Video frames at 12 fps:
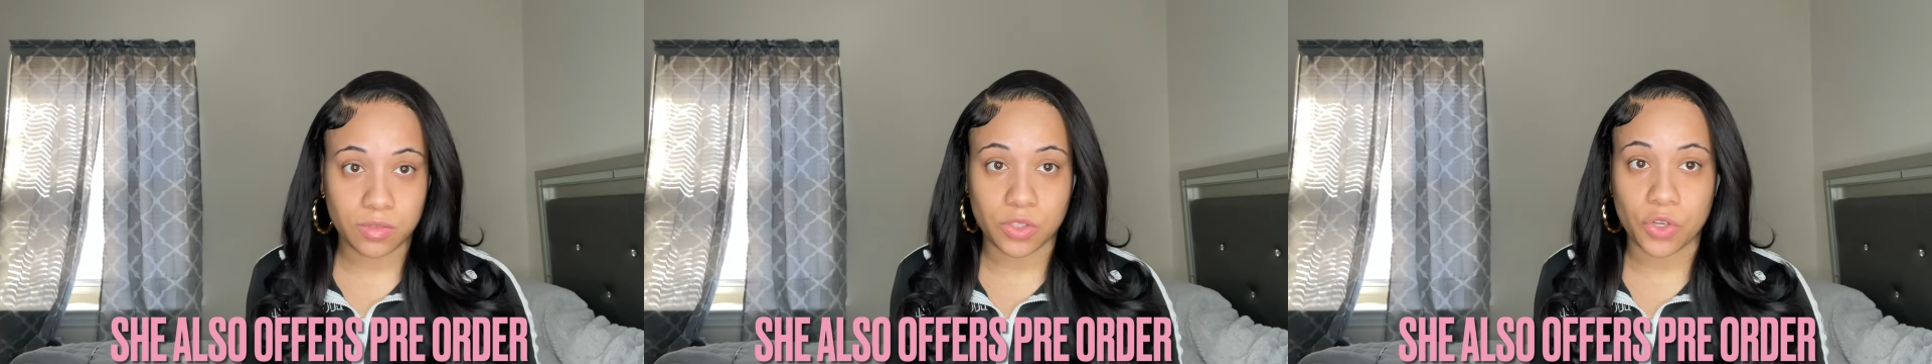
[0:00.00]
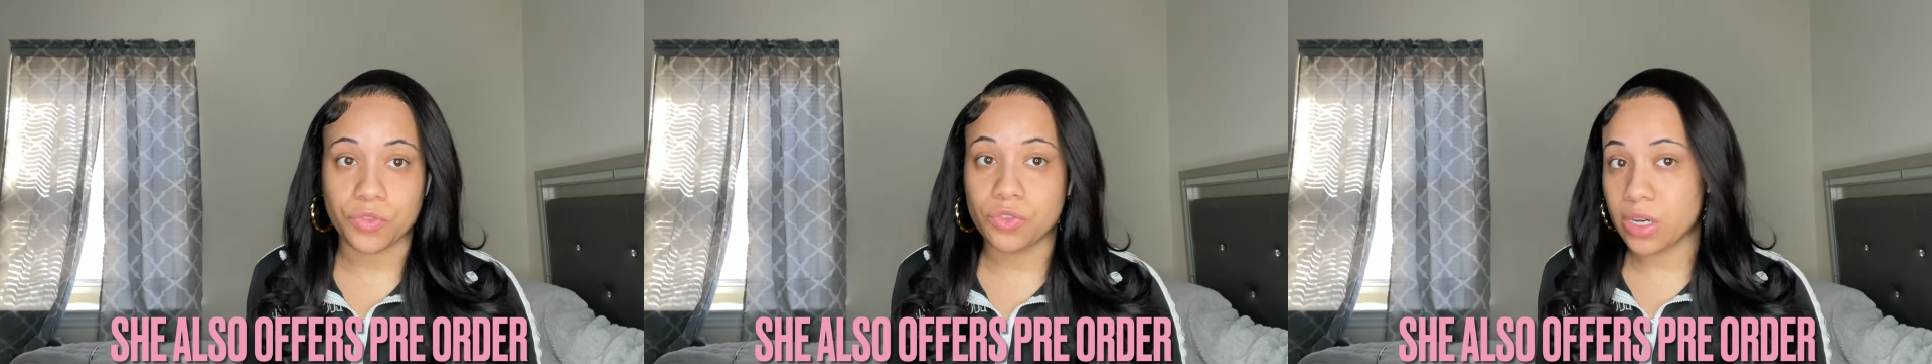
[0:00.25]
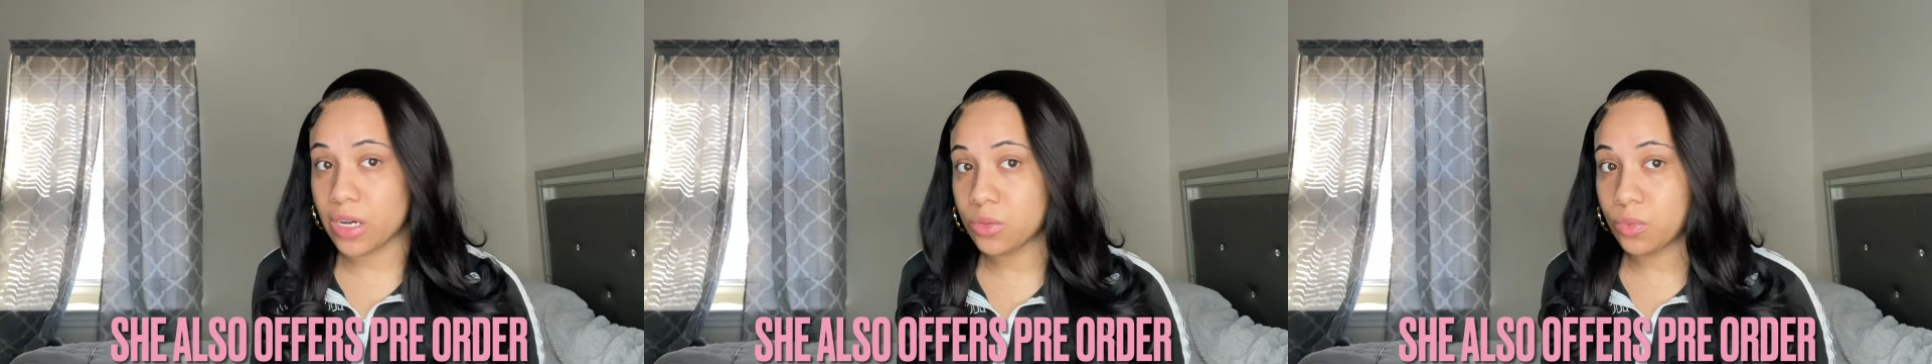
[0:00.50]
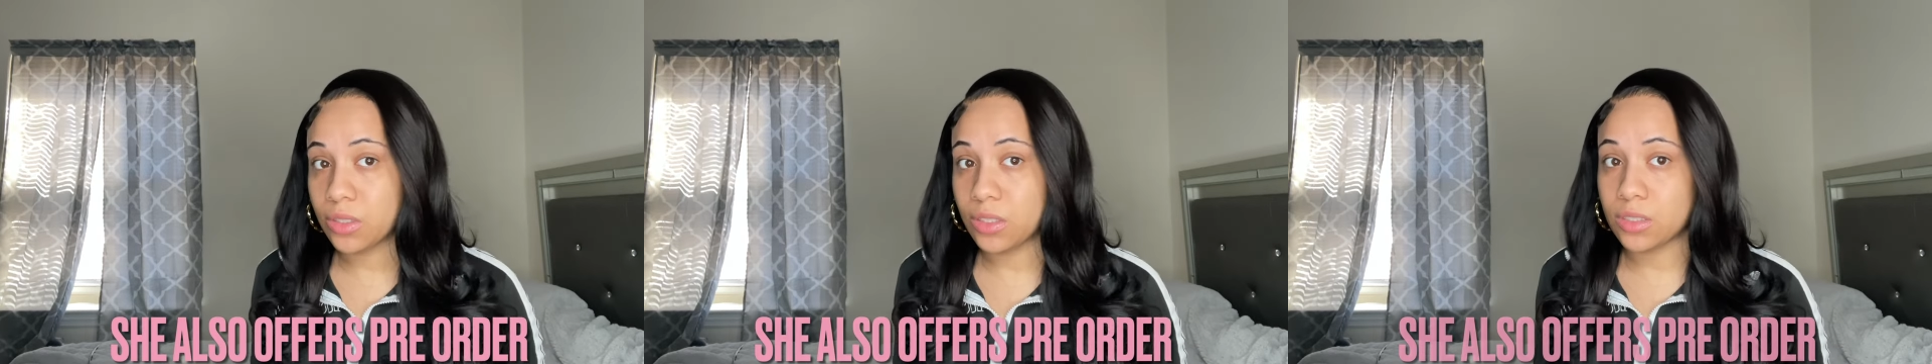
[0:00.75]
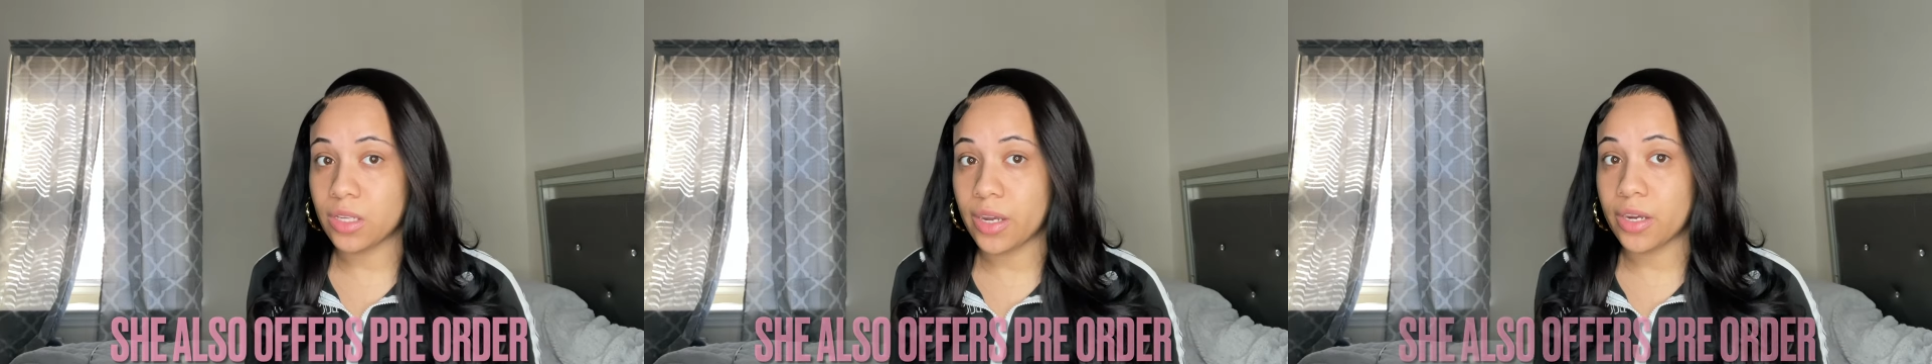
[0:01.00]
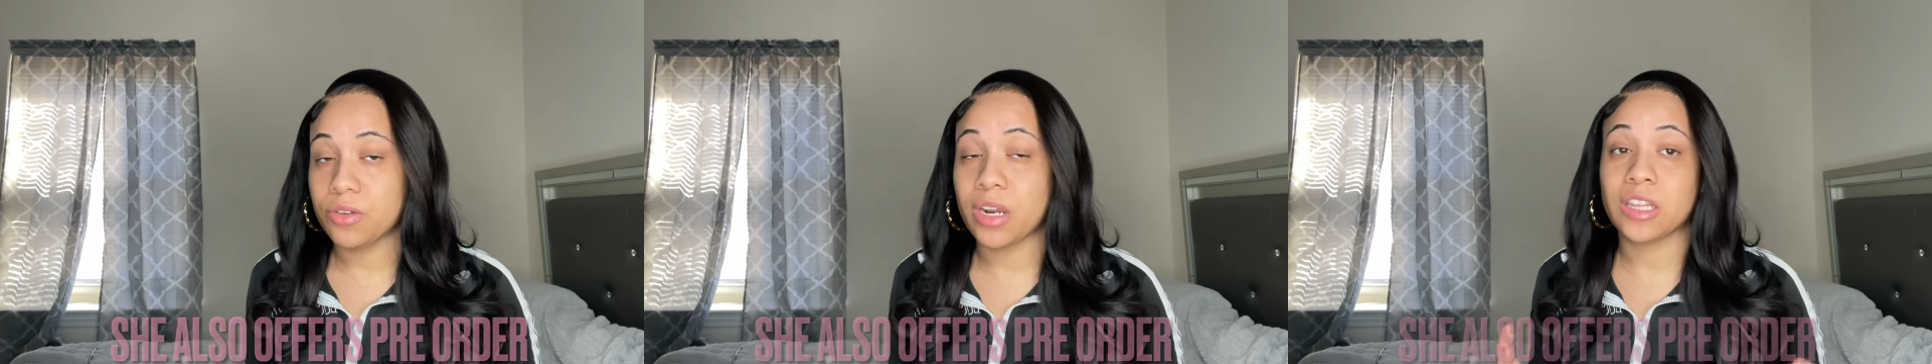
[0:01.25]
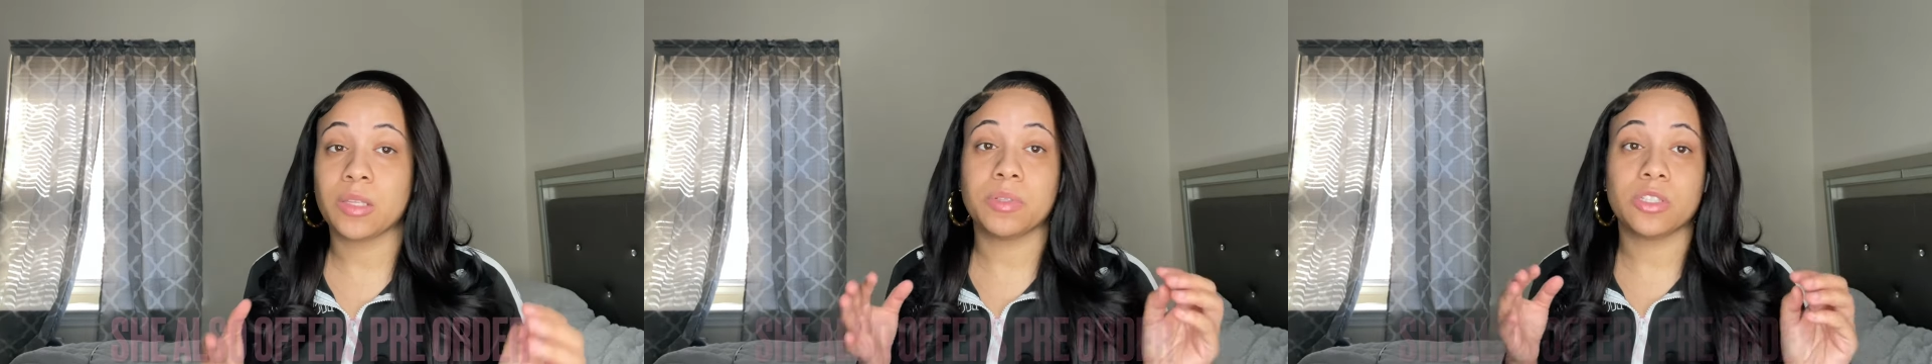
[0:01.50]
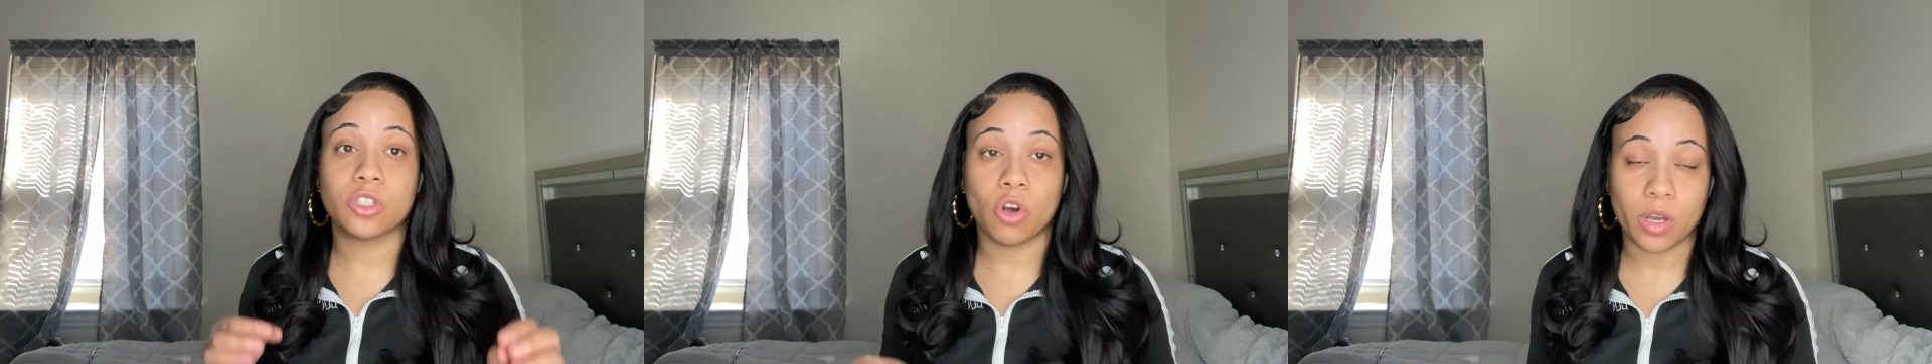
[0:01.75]
So if you guys want this hair, you're gonna have to be
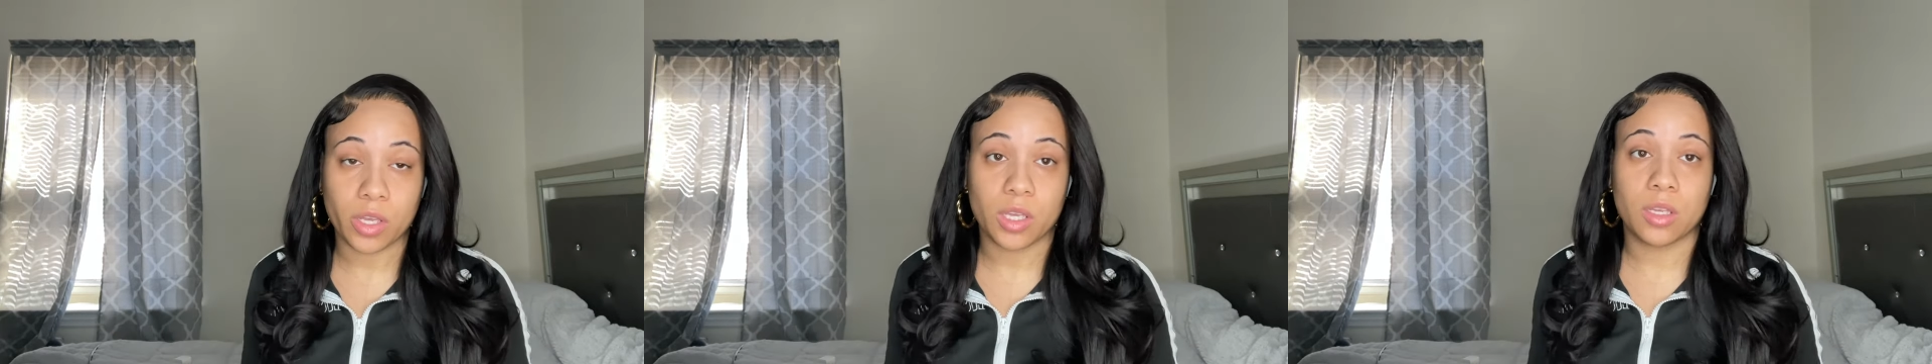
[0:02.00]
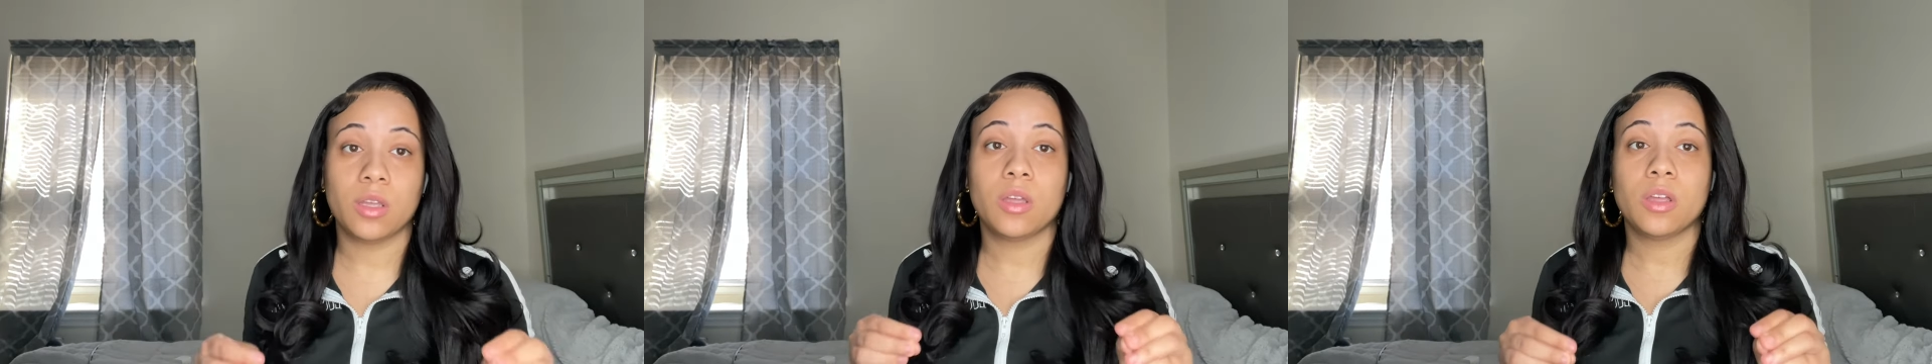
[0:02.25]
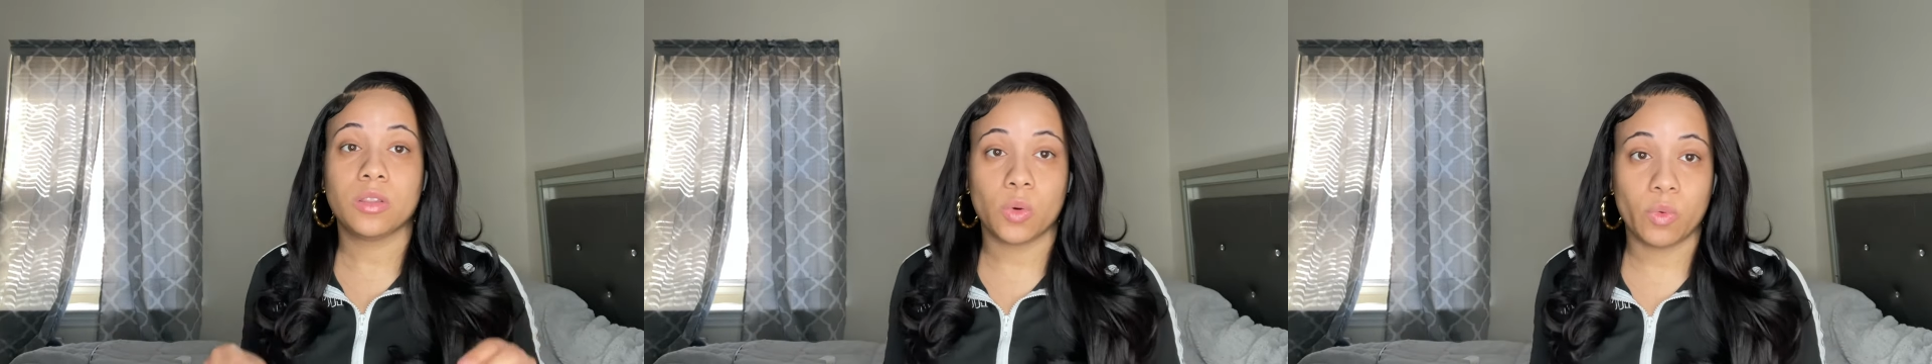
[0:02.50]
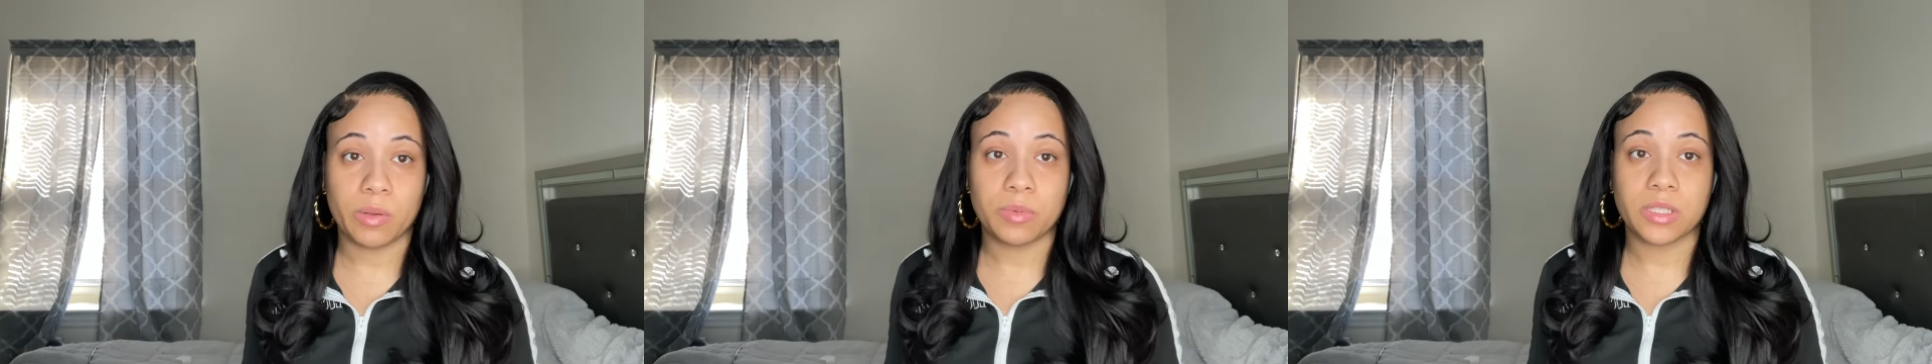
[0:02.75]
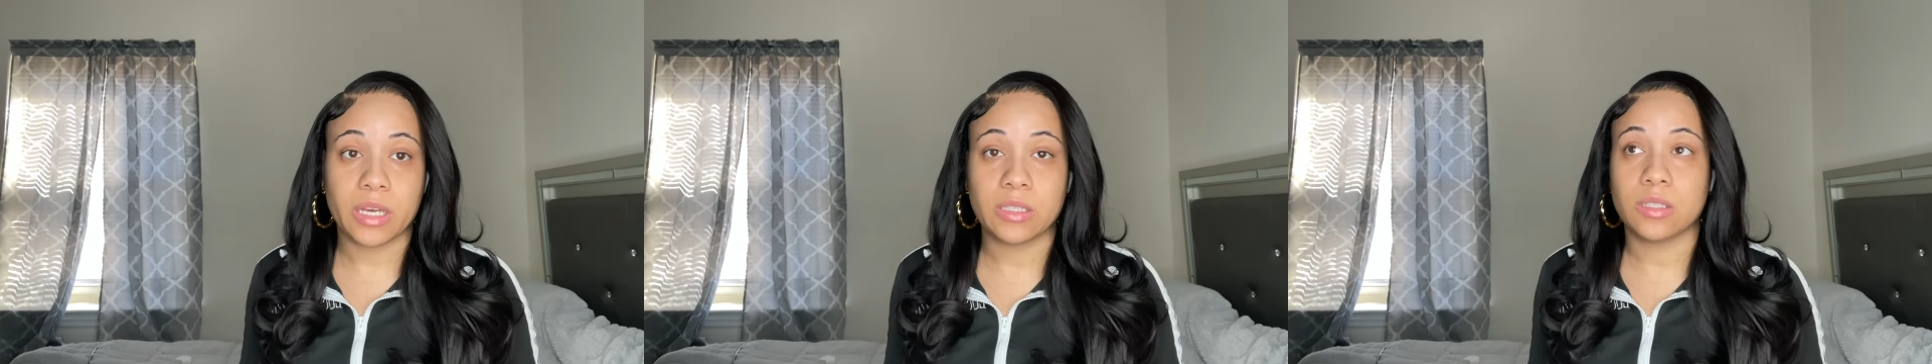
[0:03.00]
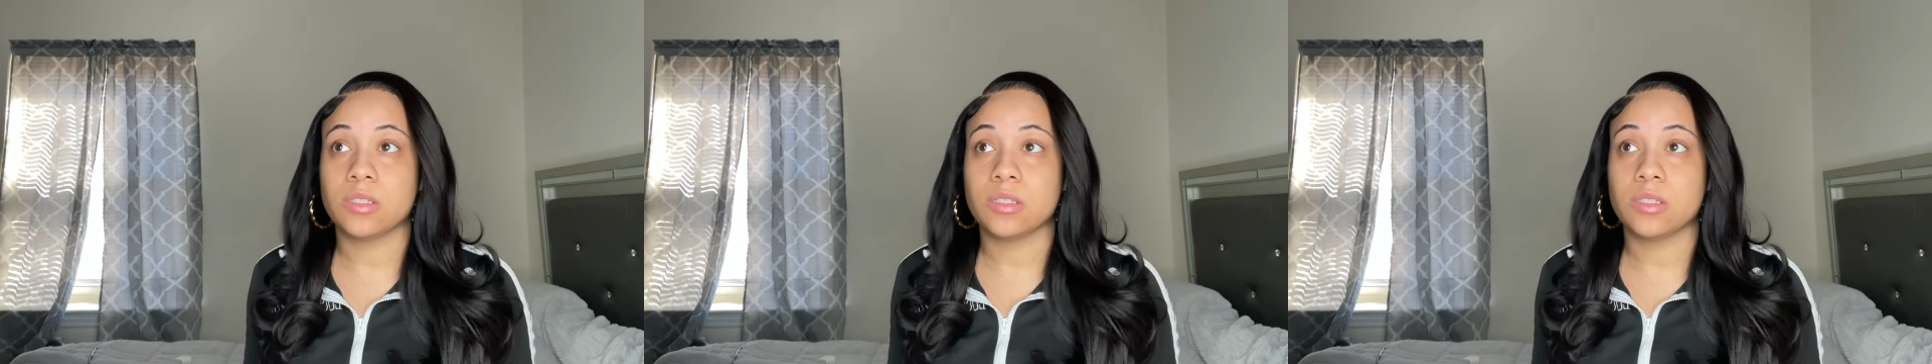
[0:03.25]
stalking the website to